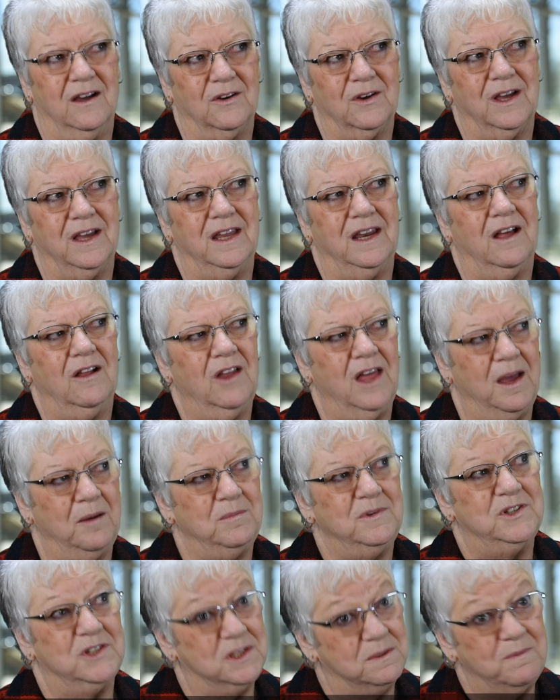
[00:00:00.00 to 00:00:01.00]
Okay, it all
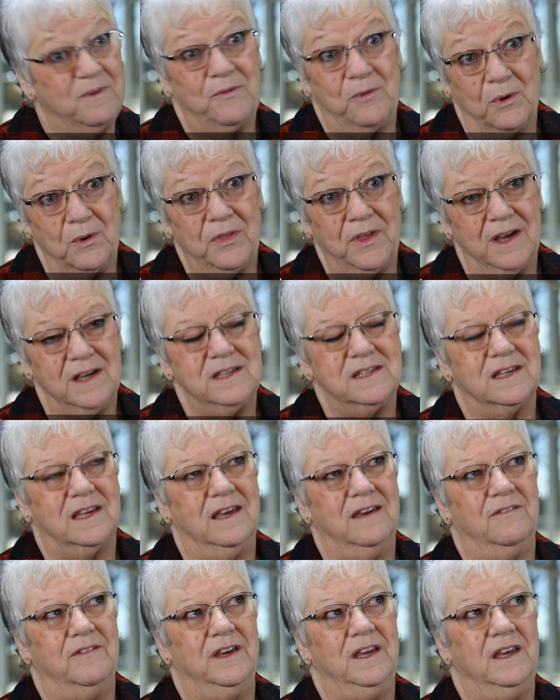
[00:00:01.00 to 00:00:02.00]
happened just before
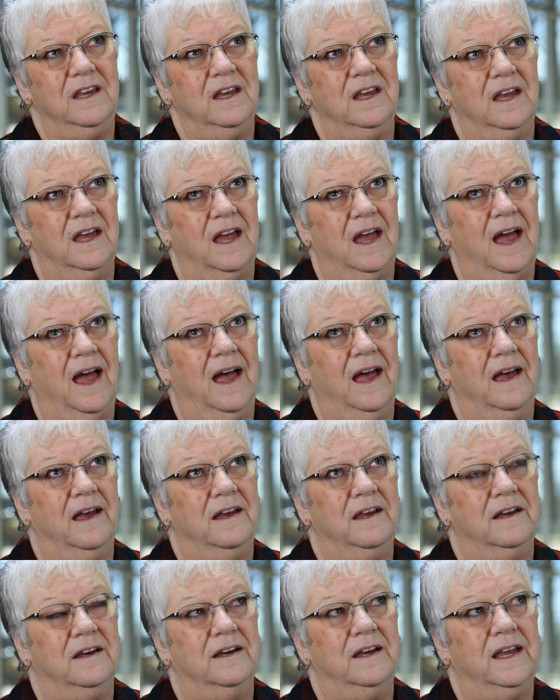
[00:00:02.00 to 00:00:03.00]
Thanksgiving.
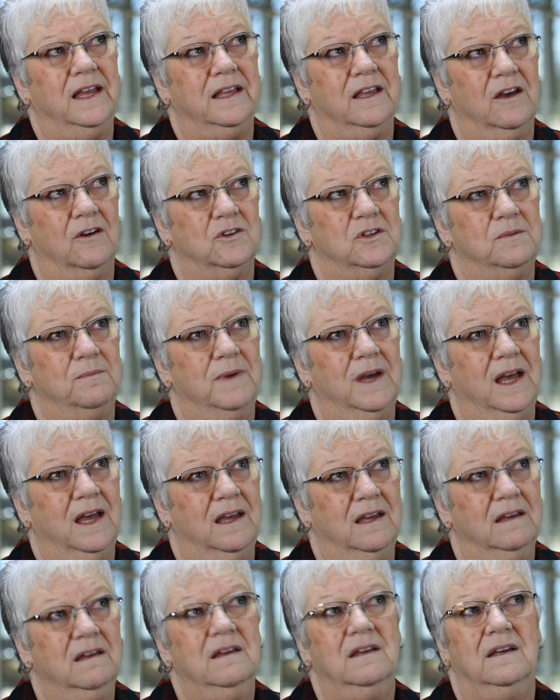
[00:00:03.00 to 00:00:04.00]
I had gone to
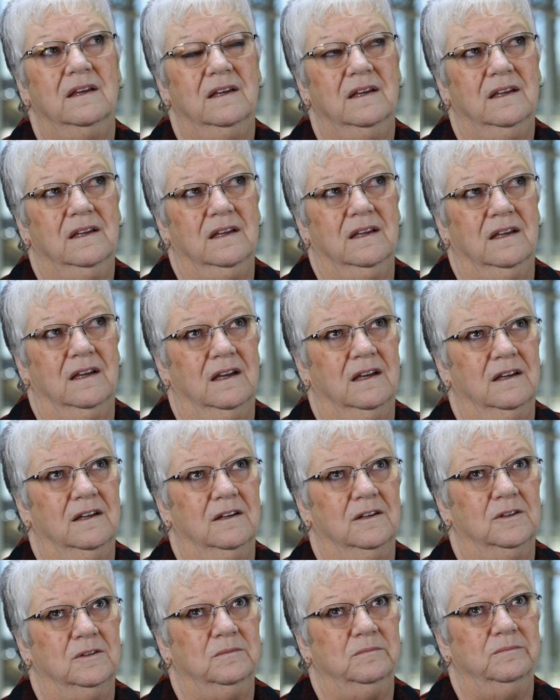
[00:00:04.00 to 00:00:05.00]
my
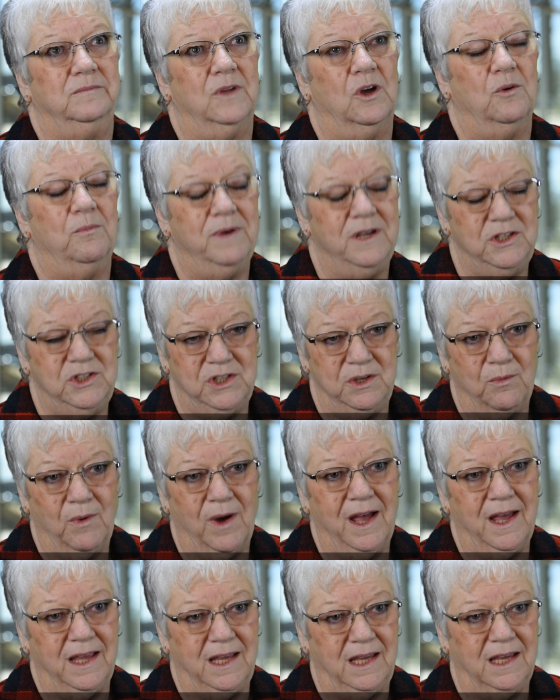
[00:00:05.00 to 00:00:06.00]

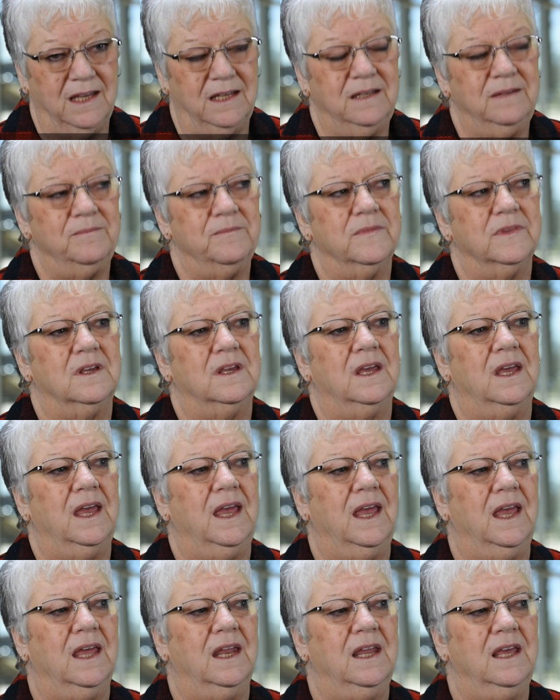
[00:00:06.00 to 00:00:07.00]
OBGYN,
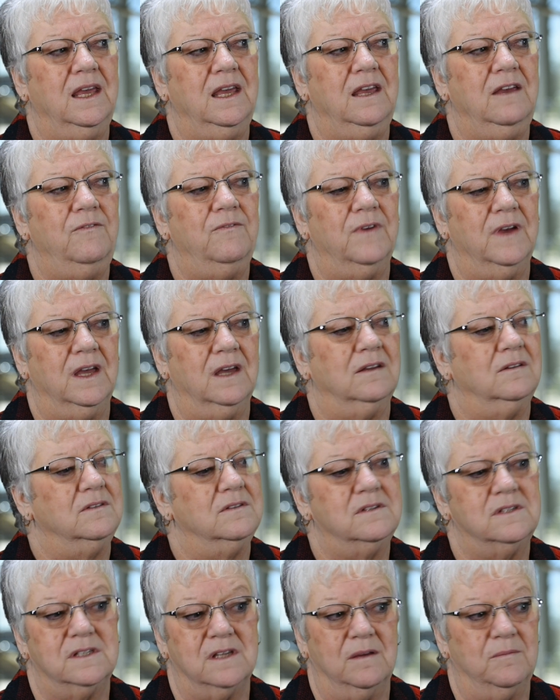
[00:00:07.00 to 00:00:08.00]
and he
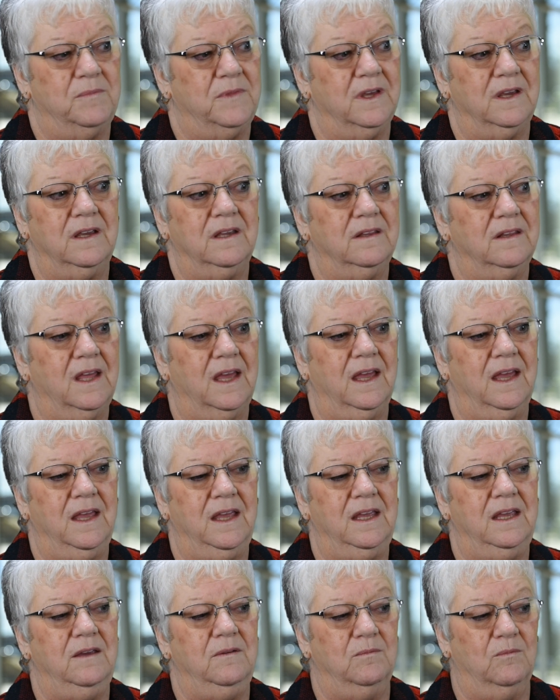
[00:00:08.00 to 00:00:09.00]
found something that
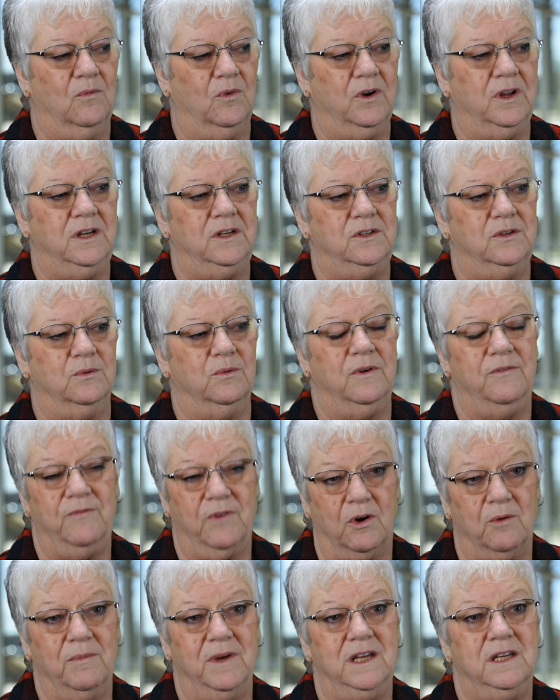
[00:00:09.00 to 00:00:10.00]
he wanted to
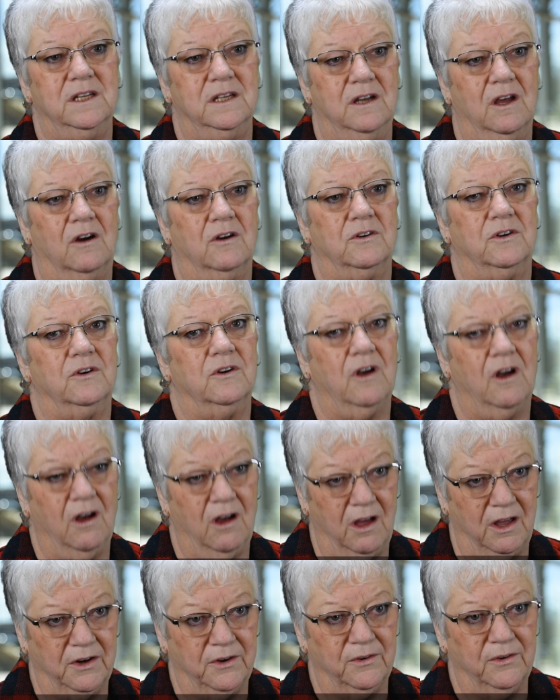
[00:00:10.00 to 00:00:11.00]
refer me to Dr.
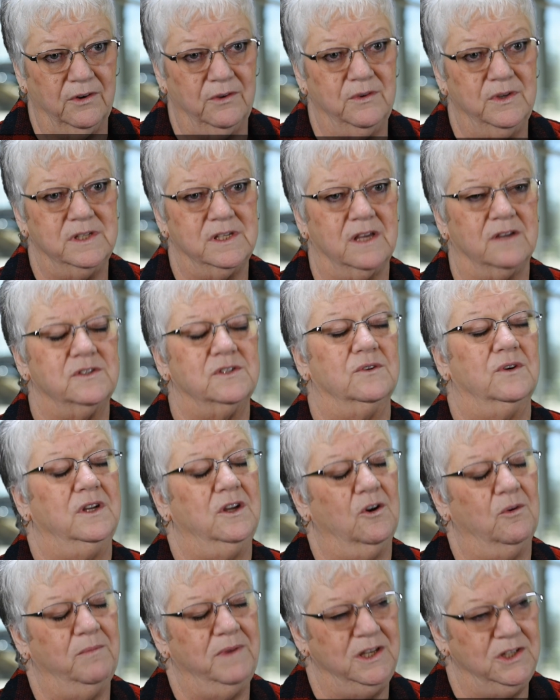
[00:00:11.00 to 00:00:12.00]
Connor, who is also
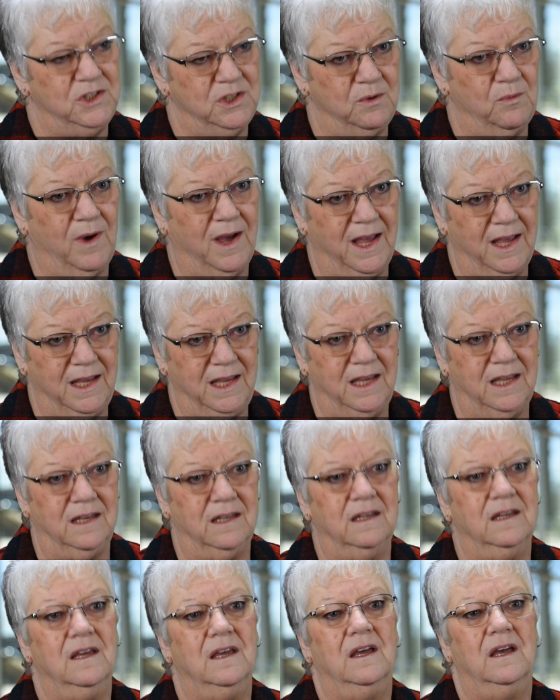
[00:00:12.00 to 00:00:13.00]
an
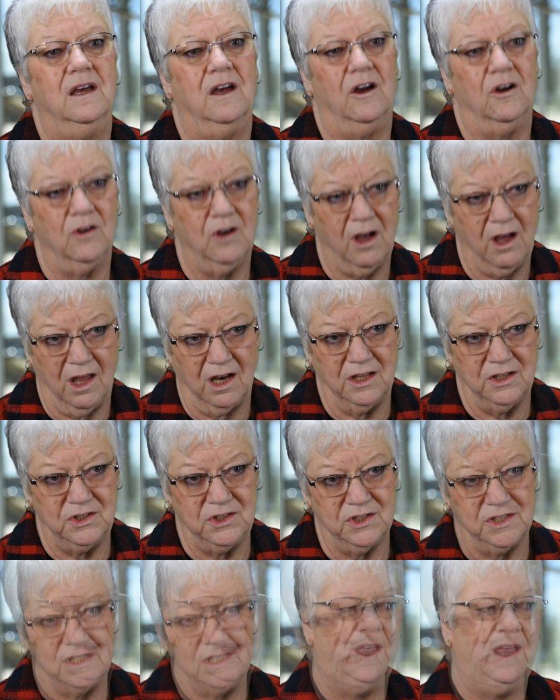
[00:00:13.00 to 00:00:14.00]
OBGYN
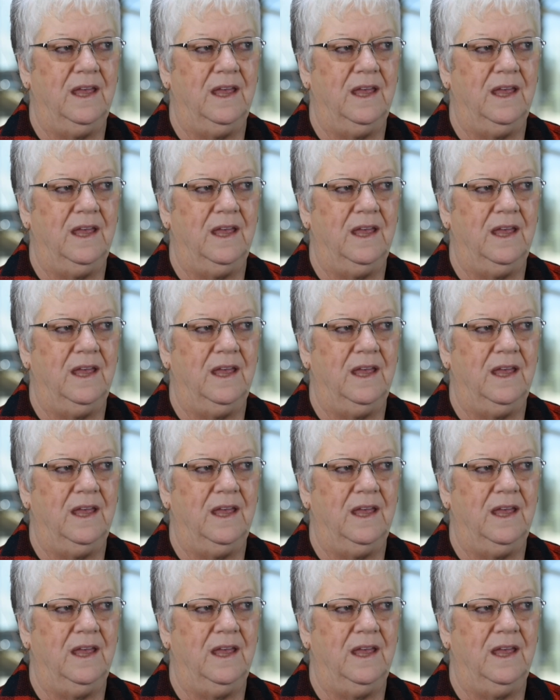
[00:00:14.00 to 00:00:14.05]
oncologist.